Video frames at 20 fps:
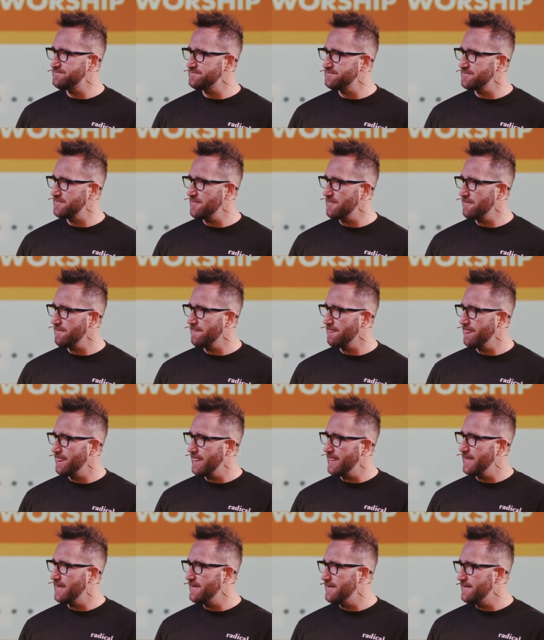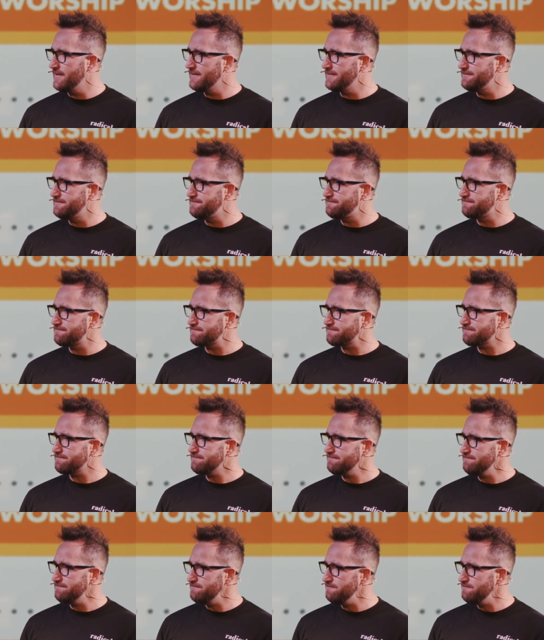(silence)